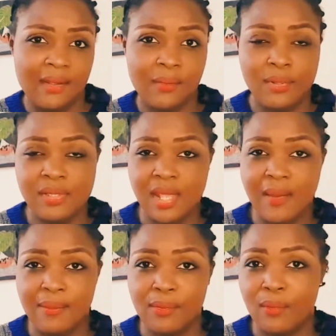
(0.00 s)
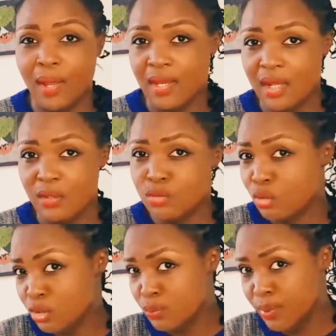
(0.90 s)
what's up? Kwani, you
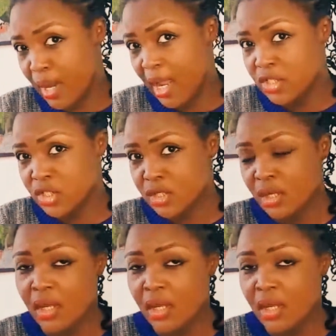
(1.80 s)
don't brush.